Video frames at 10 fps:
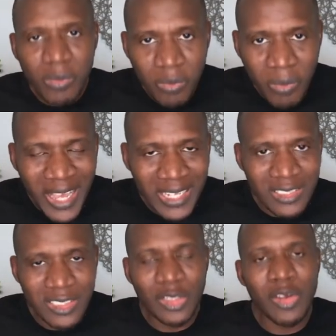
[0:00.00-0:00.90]

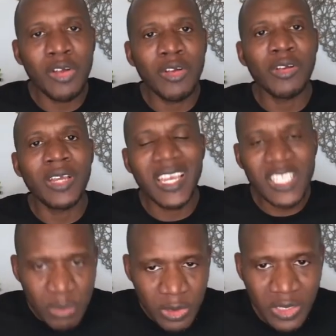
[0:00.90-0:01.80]
mind, your
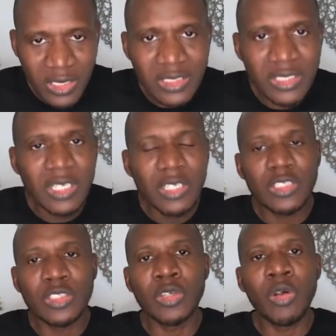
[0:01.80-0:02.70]
experience,
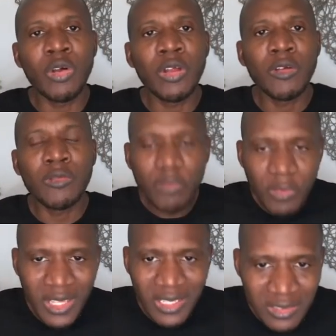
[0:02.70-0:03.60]
your
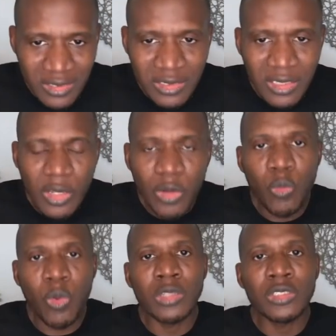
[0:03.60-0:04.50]
feelings
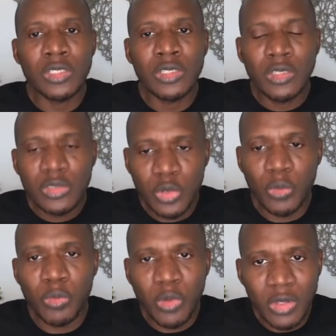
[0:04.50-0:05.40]
want
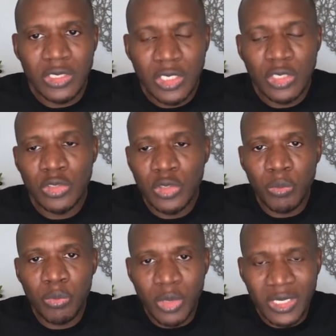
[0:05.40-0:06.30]
to continue
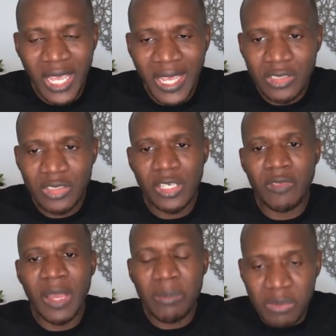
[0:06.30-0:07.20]
to protect yourself
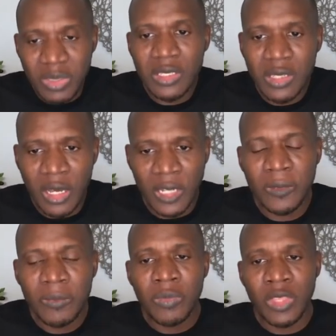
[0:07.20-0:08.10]
and be God.
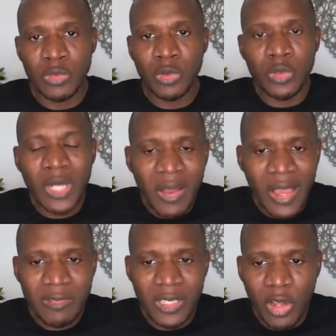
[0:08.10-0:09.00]
So you now
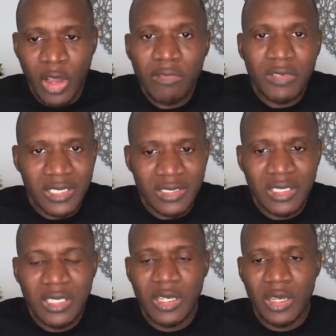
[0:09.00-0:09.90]
have a conflict
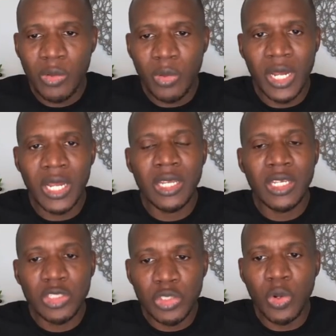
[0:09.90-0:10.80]
where
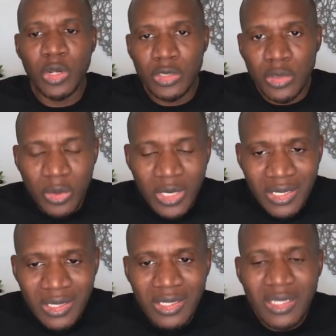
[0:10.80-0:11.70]
you are
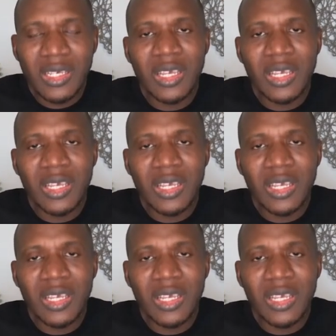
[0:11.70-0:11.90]
doing